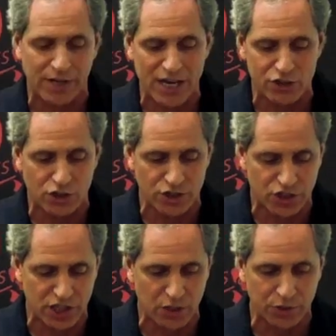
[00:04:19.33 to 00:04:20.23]
as you can
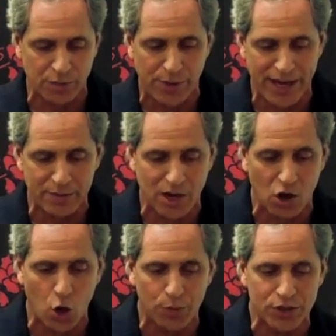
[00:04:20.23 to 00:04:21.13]
see, when the Panama
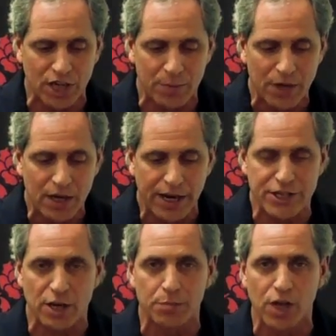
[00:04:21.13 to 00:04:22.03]
opens up,
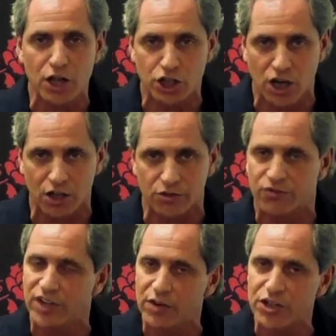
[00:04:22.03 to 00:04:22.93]
it's a blush color,
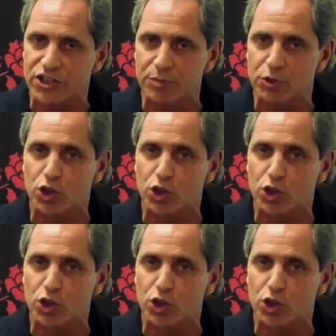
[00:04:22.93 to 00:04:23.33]
very similar